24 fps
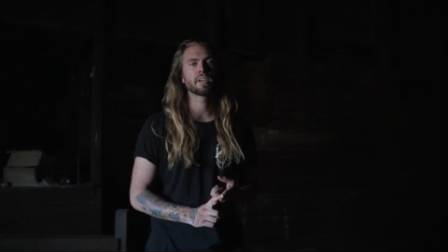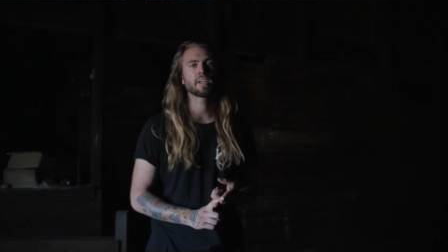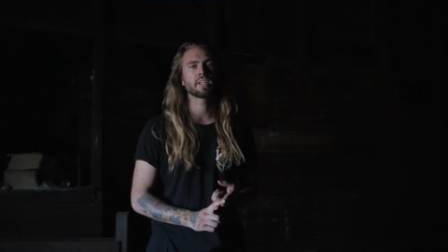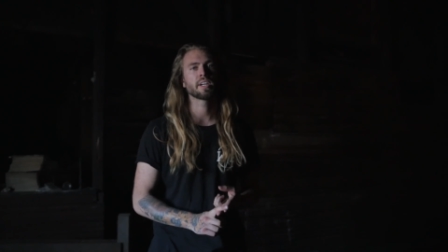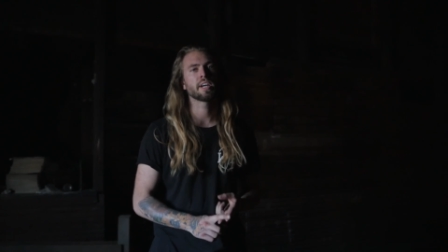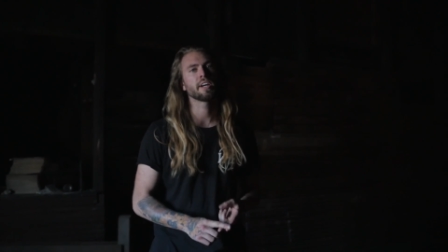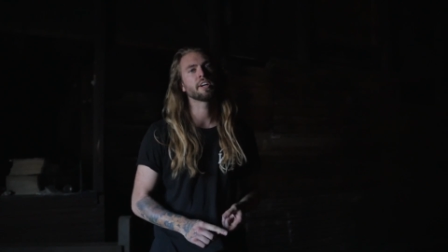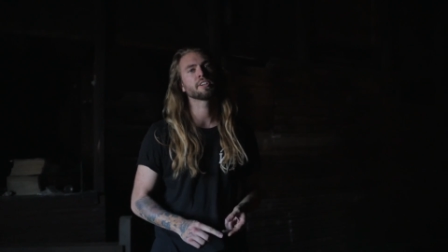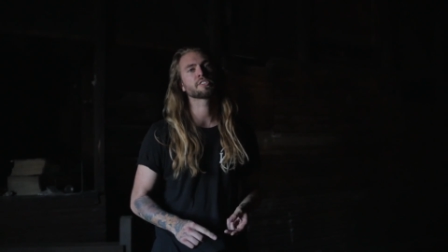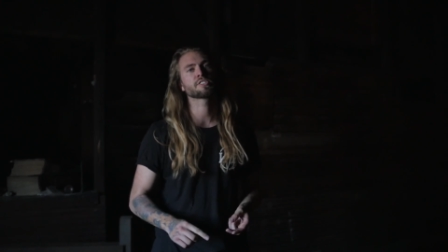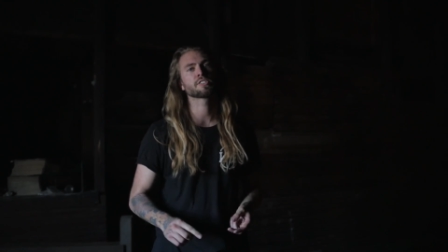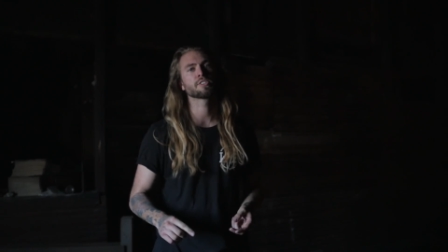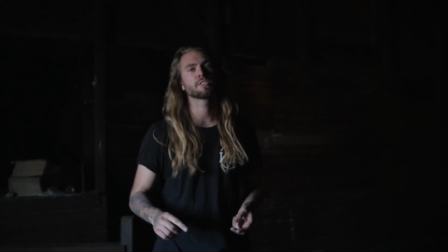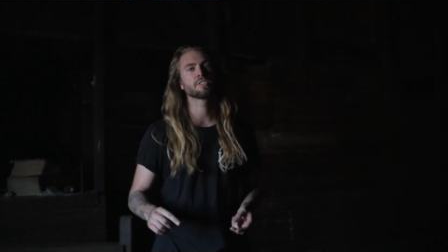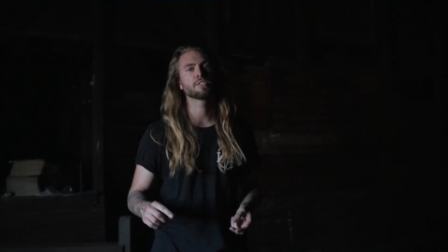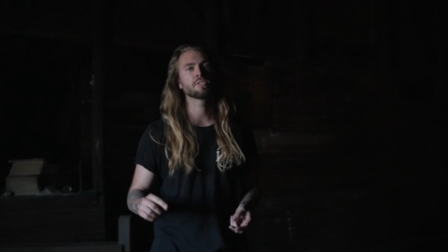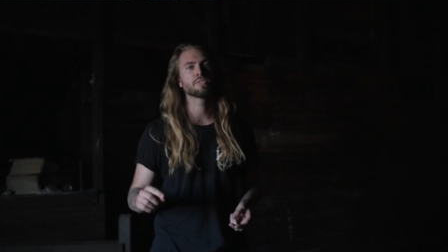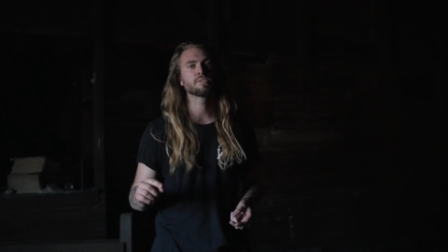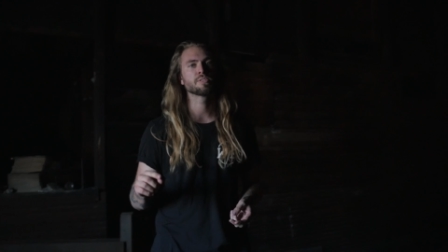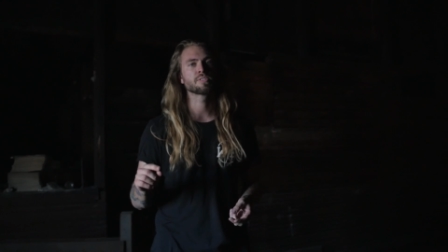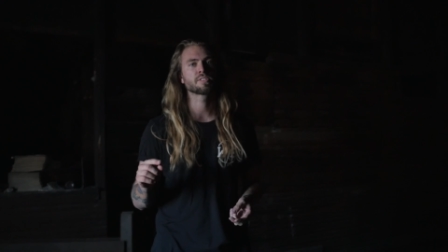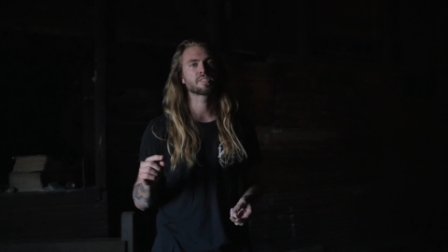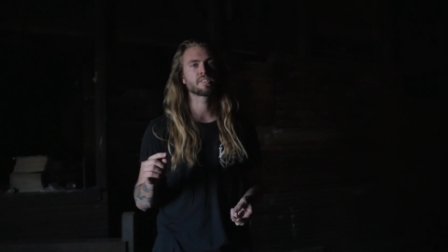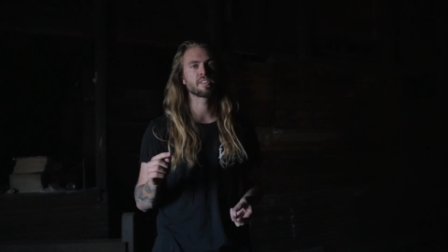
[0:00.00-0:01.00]
and I also
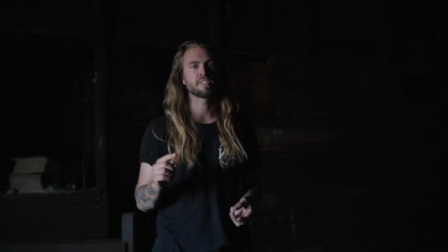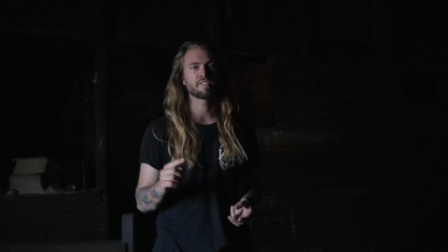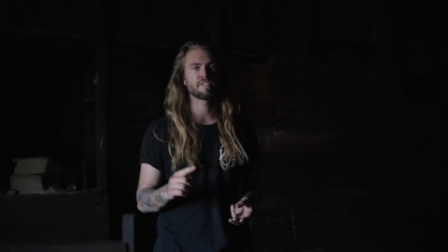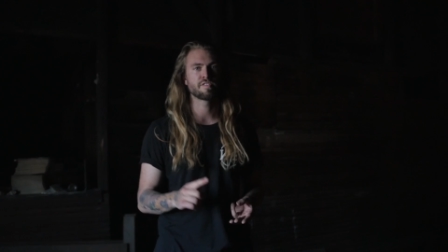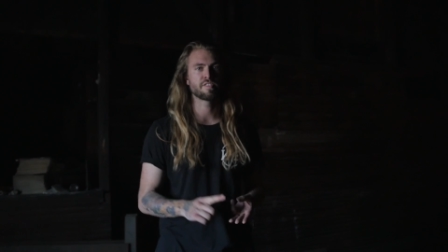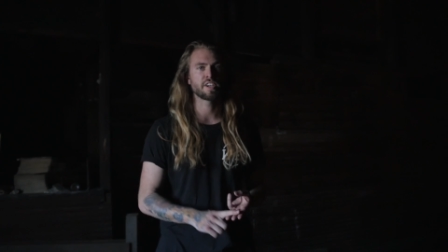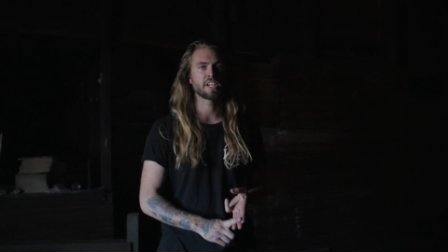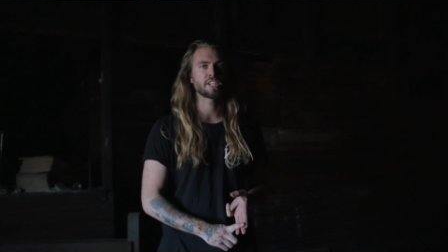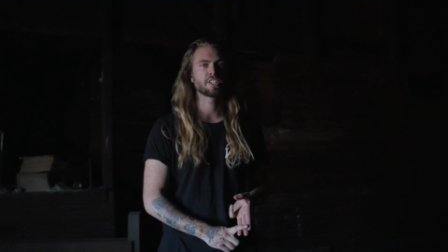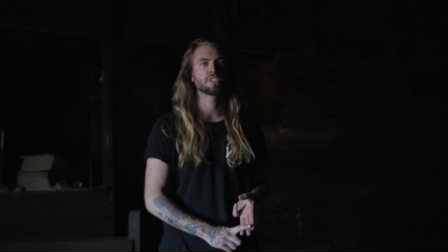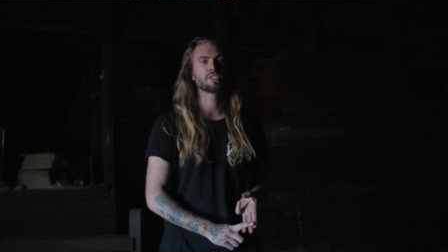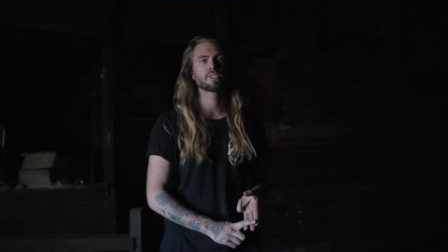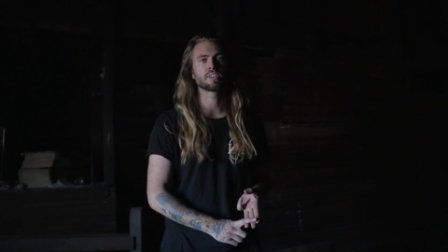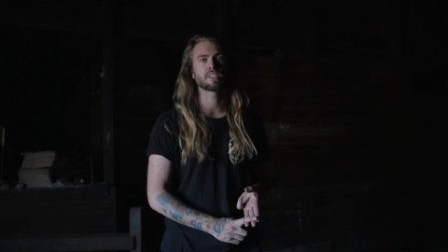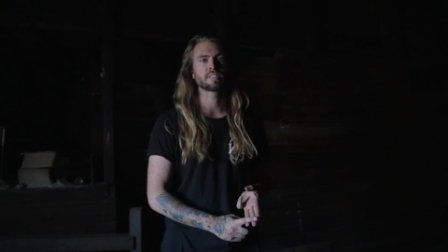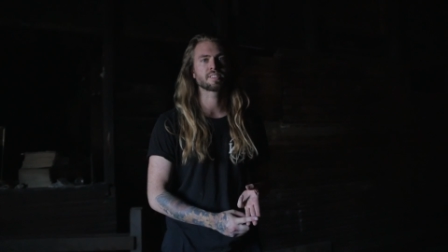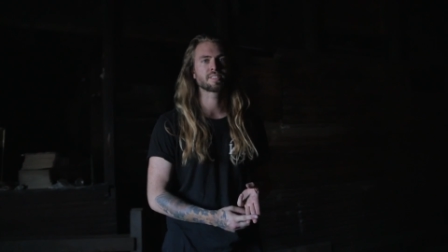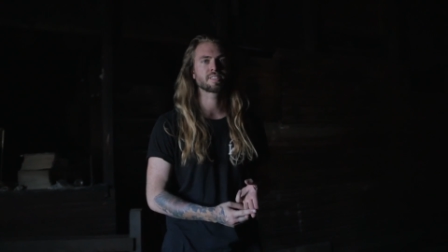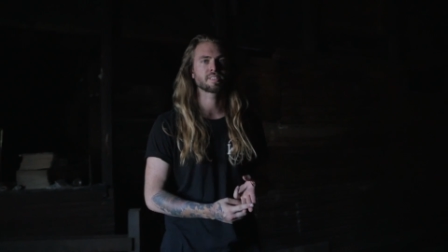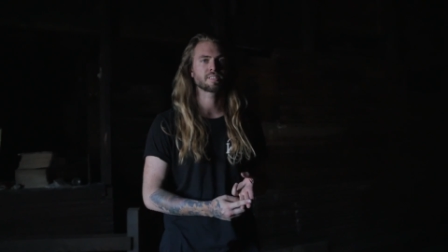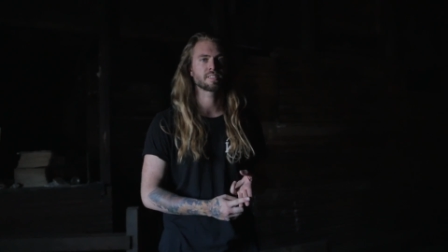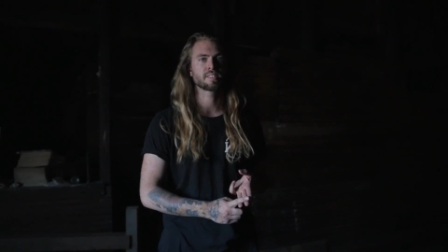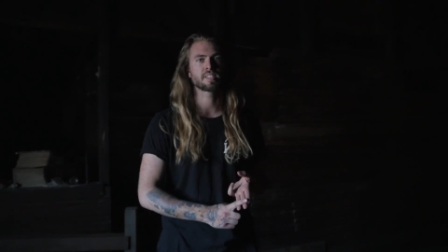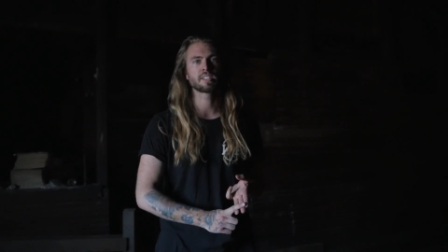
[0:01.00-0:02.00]
used the Veydra
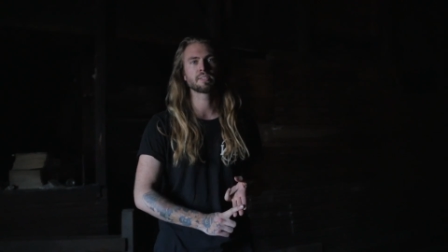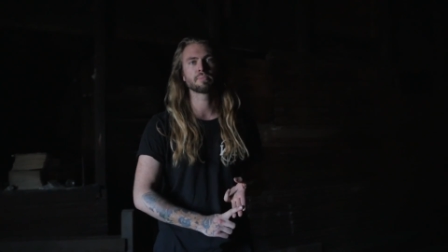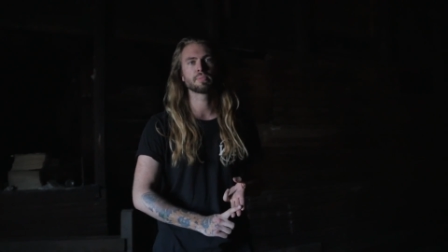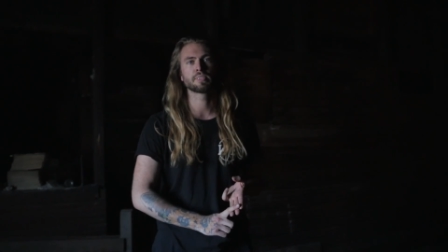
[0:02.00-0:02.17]
sixteen